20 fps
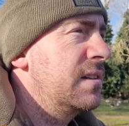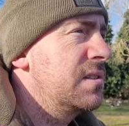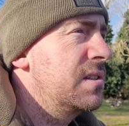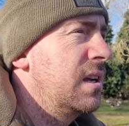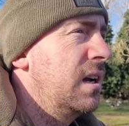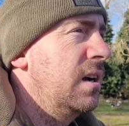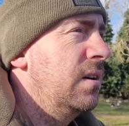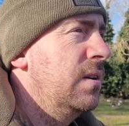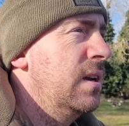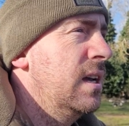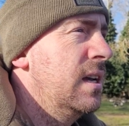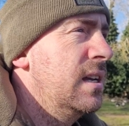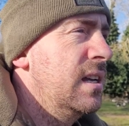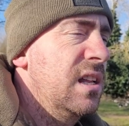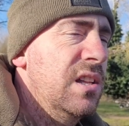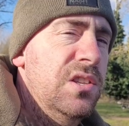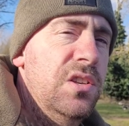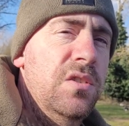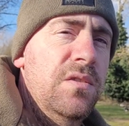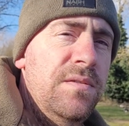So
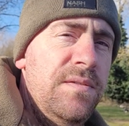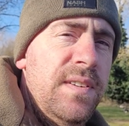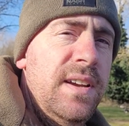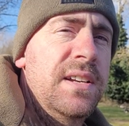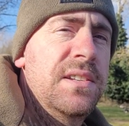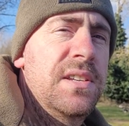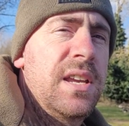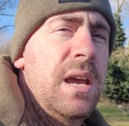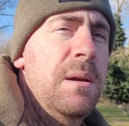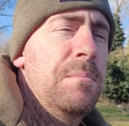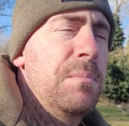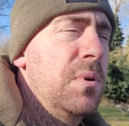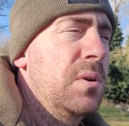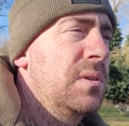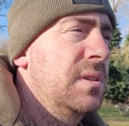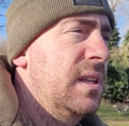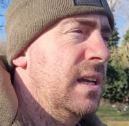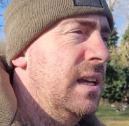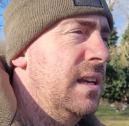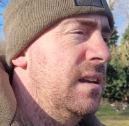until things get
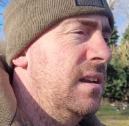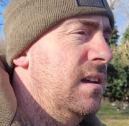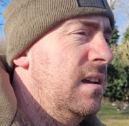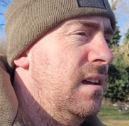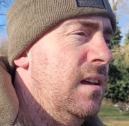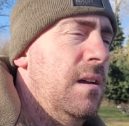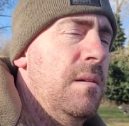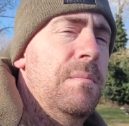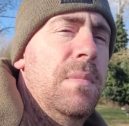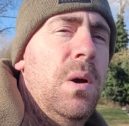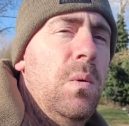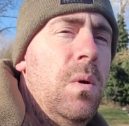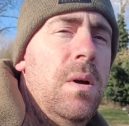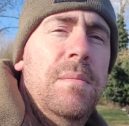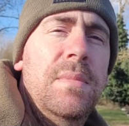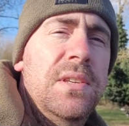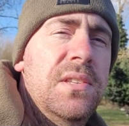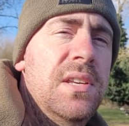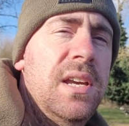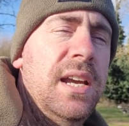booked in, I won't
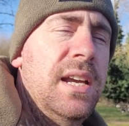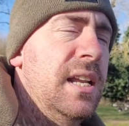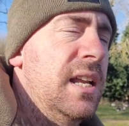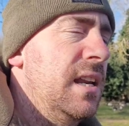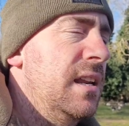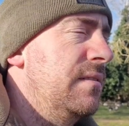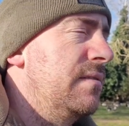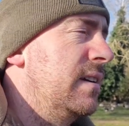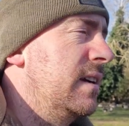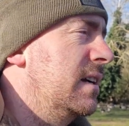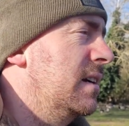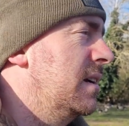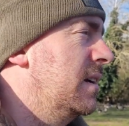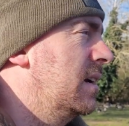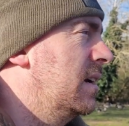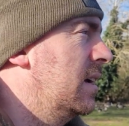be saying anything.